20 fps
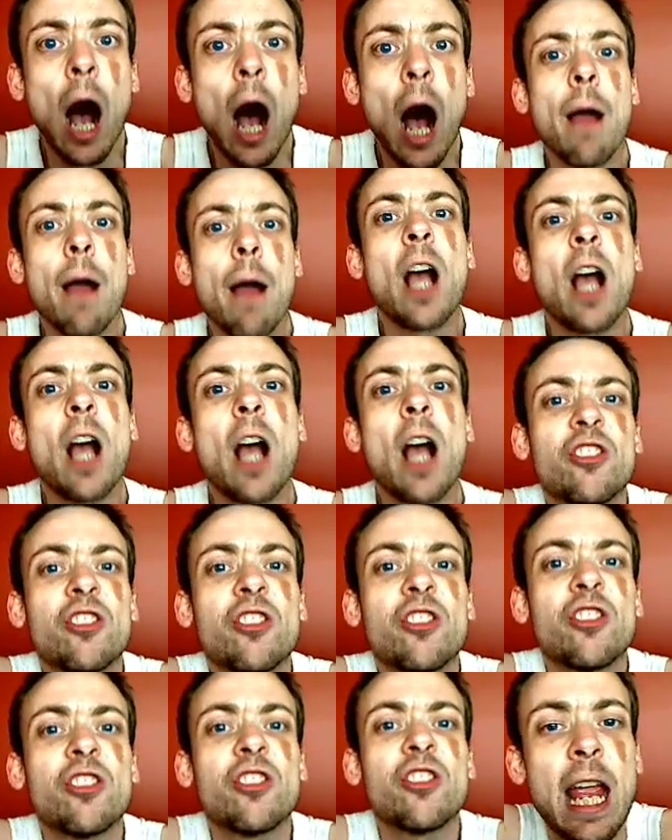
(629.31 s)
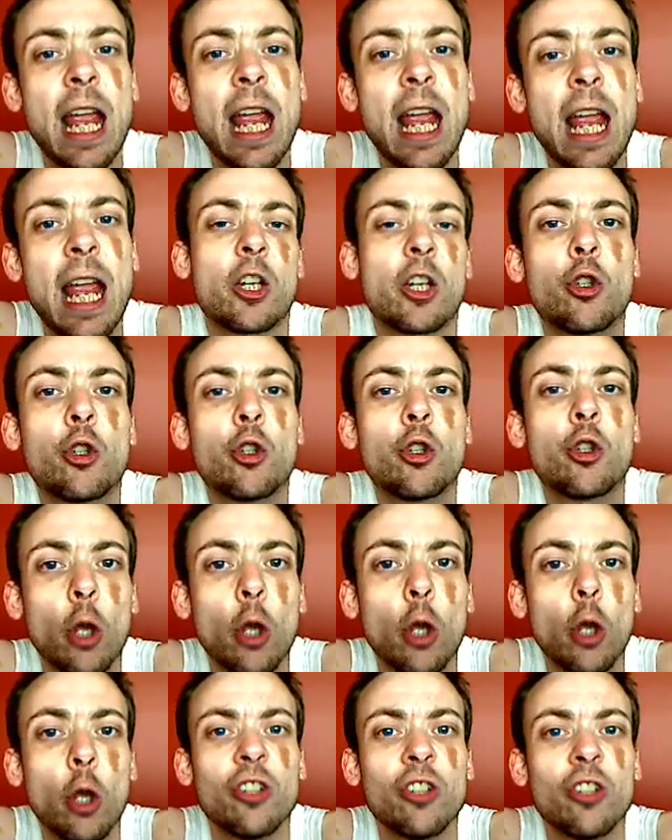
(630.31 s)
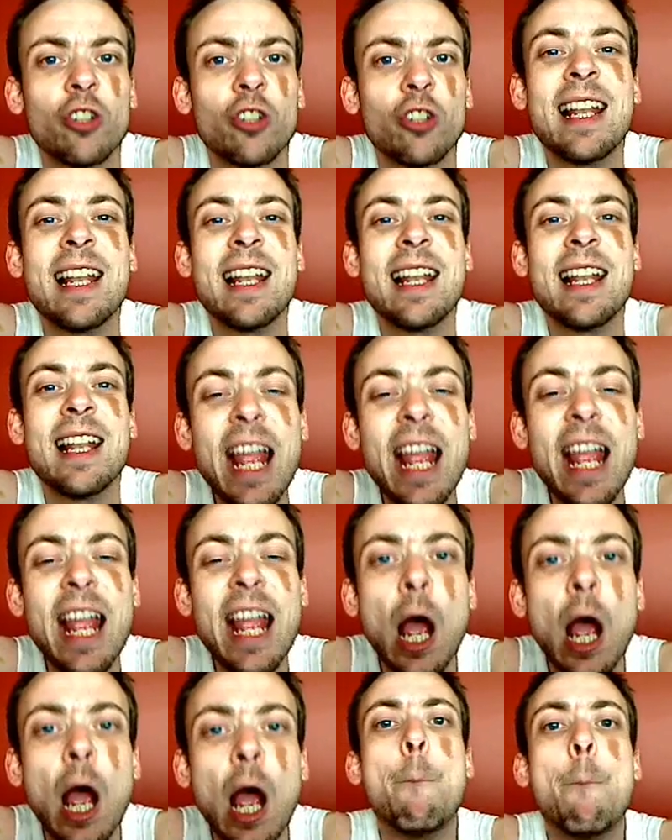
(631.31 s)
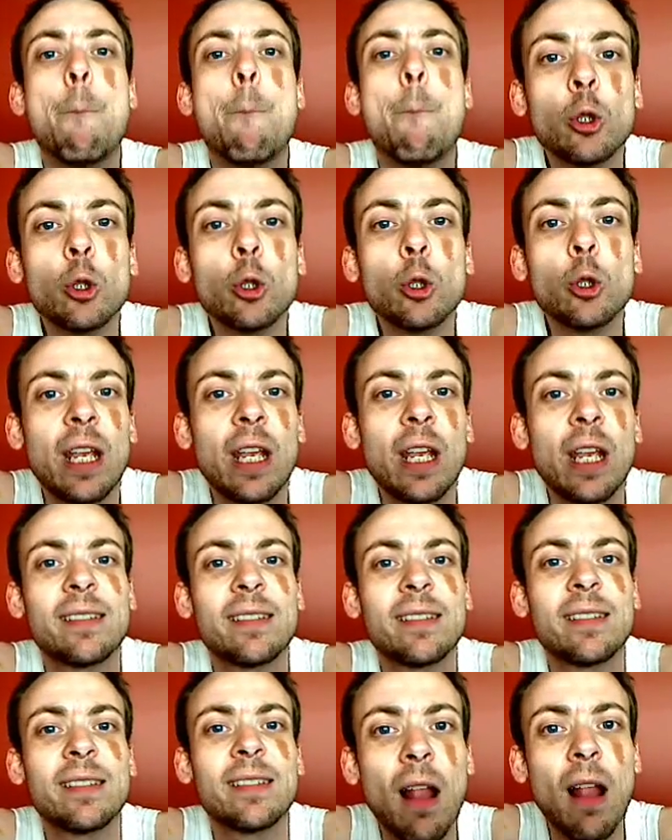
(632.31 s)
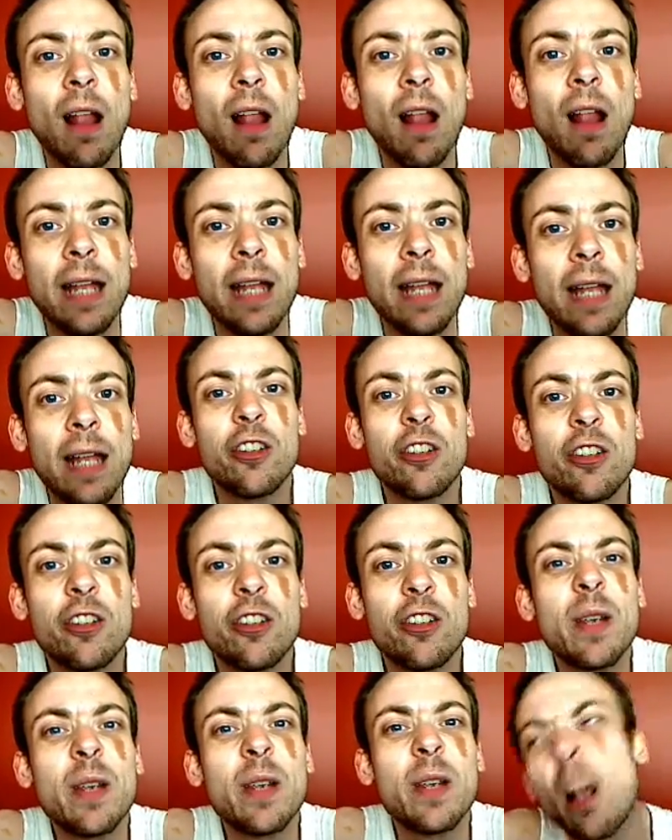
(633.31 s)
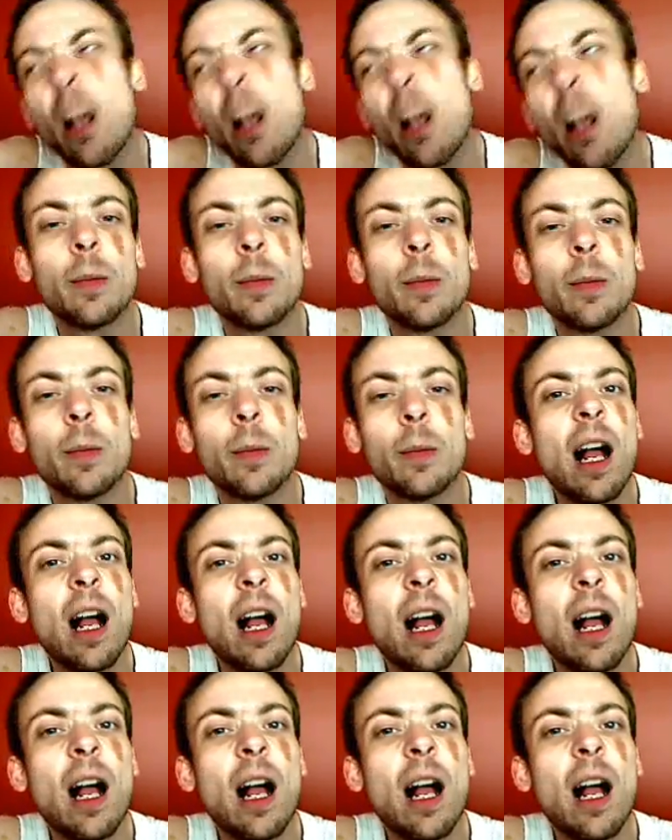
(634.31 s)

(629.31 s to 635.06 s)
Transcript: I can't sit here in good conscience and let bullshit slide just because ultimately